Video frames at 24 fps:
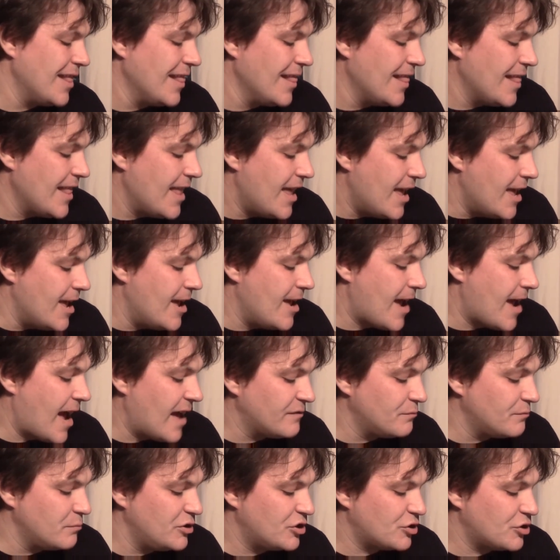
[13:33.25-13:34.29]
Have
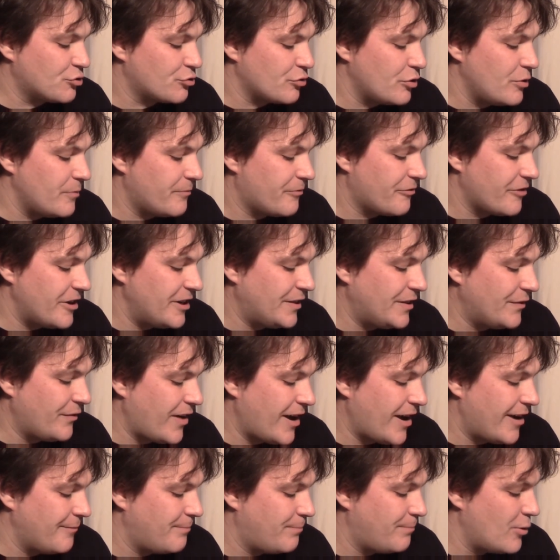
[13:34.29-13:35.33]
them as a troop for
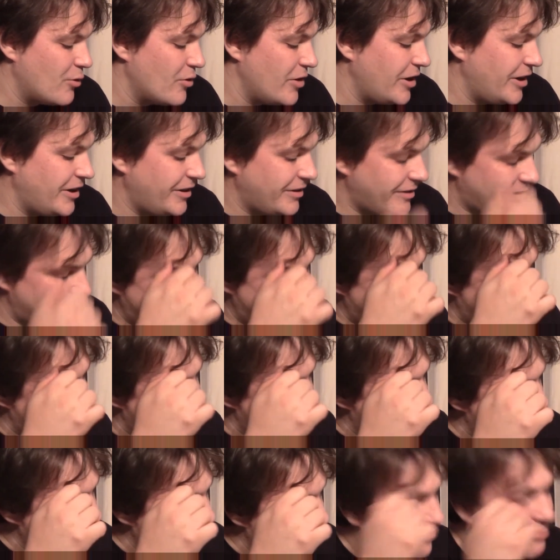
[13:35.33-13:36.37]
85
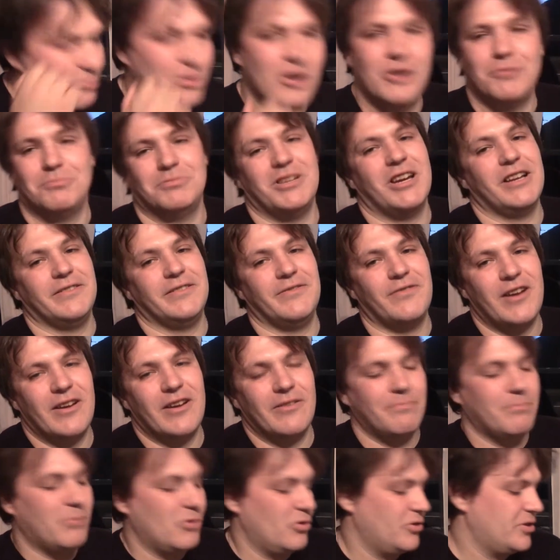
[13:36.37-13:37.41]
points. Well,
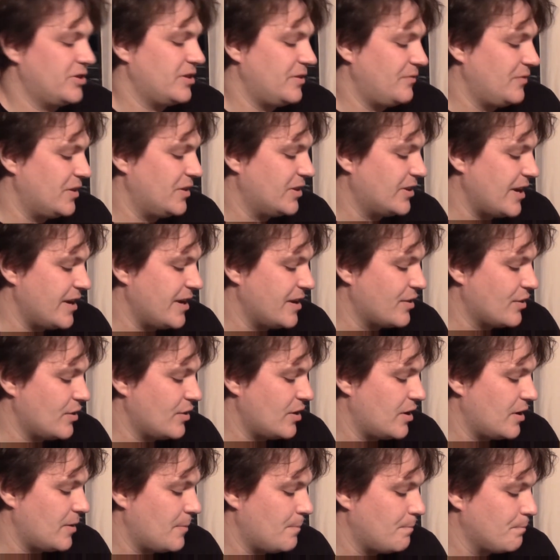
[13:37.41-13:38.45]
95 points if you take
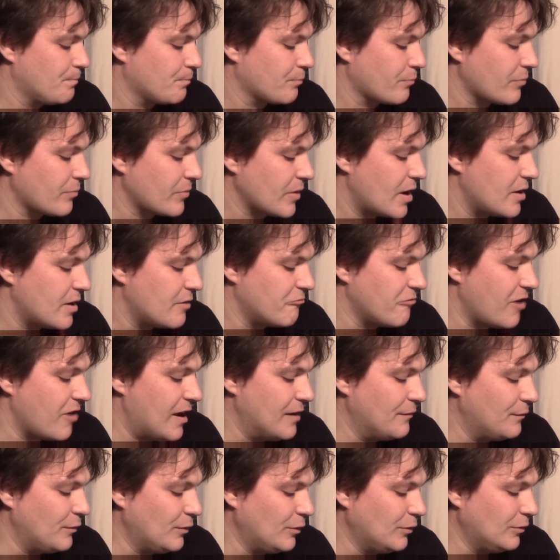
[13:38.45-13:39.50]
the
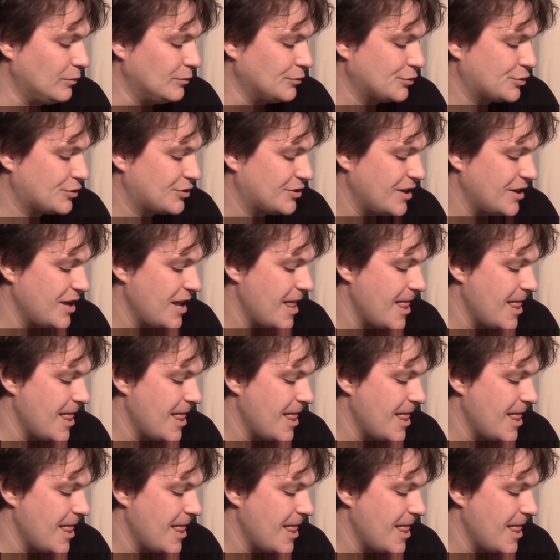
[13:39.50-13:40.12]
rifles.